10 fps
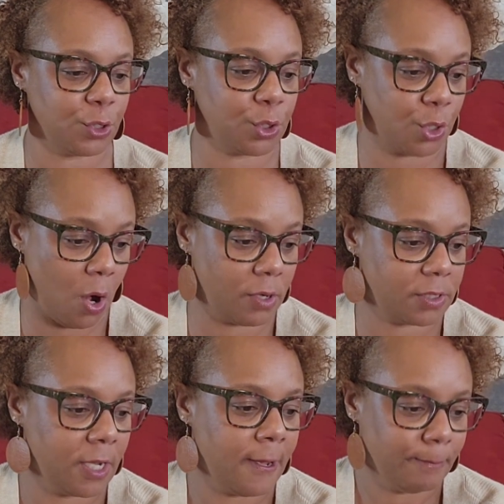
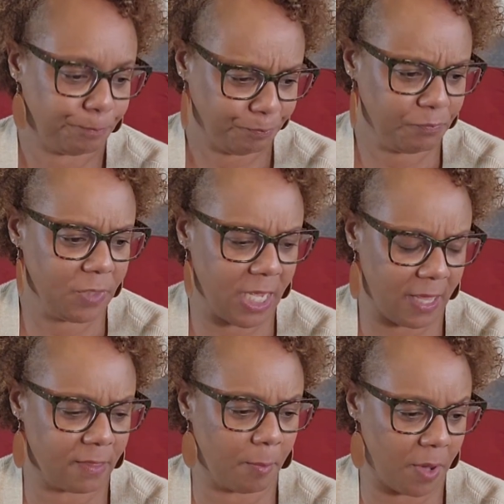start
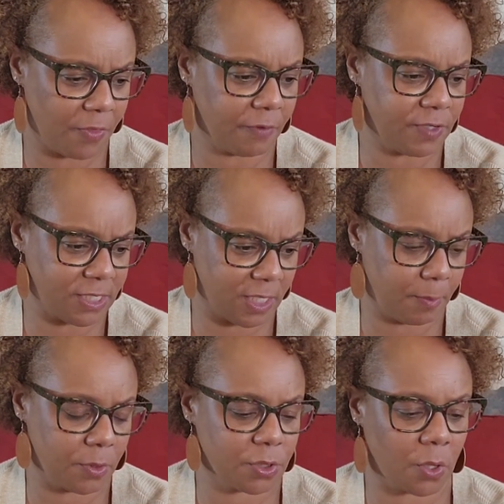in the month of
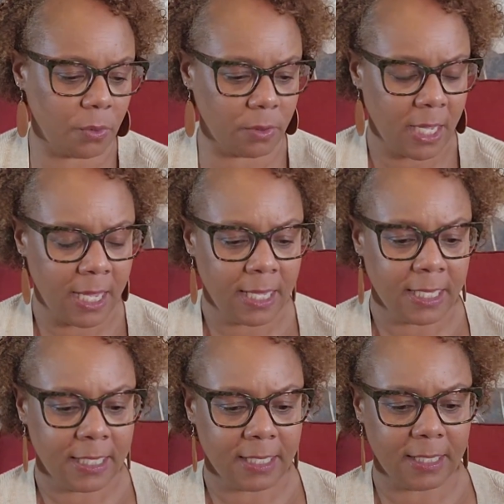December. So
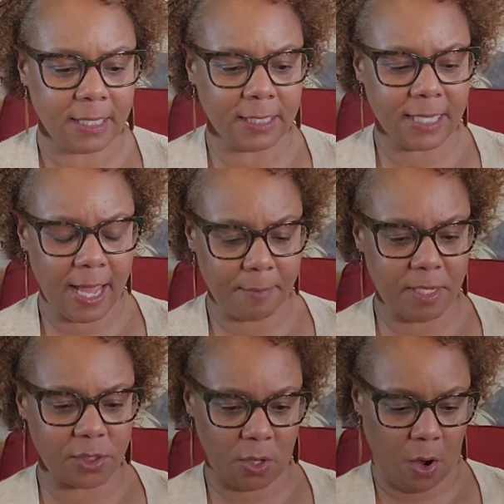let
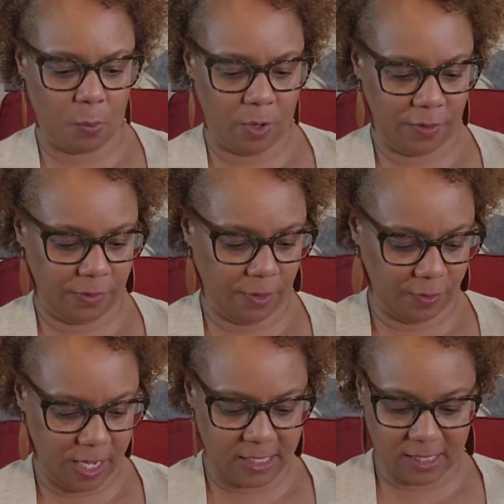me start with the
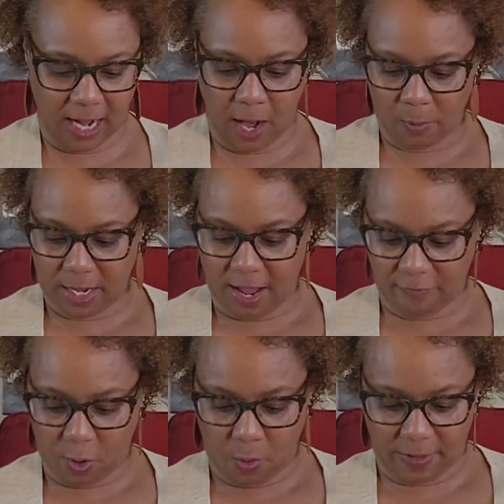things that I already
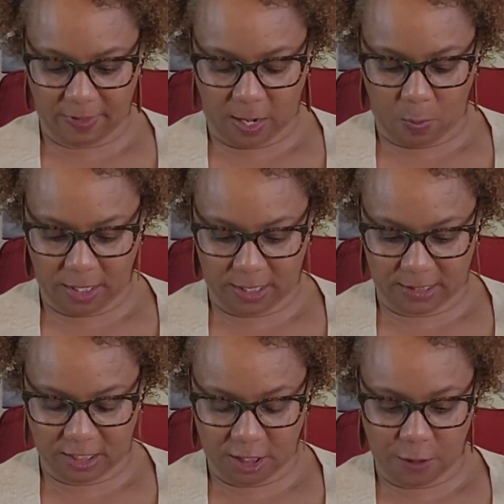have going that I want to
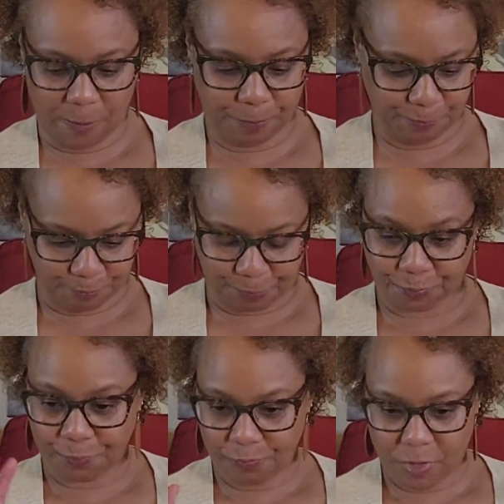continue
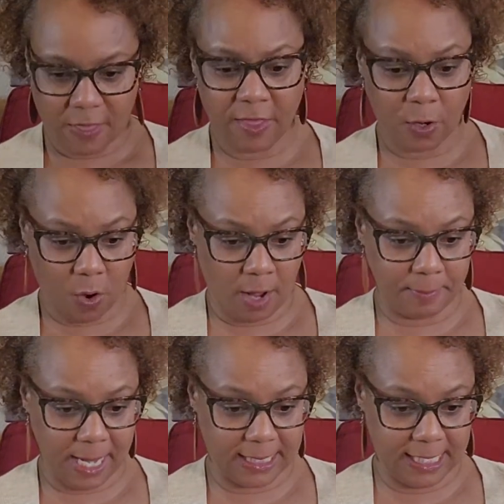that are on
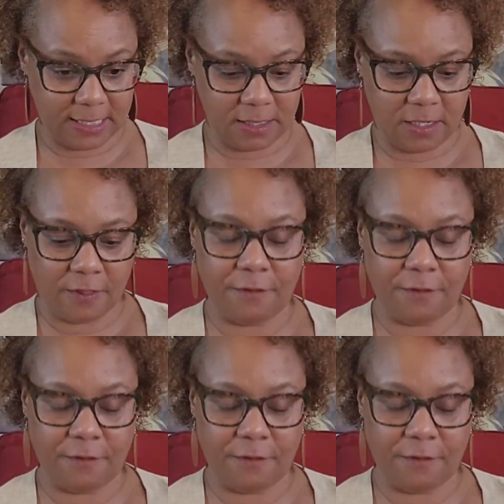my list. The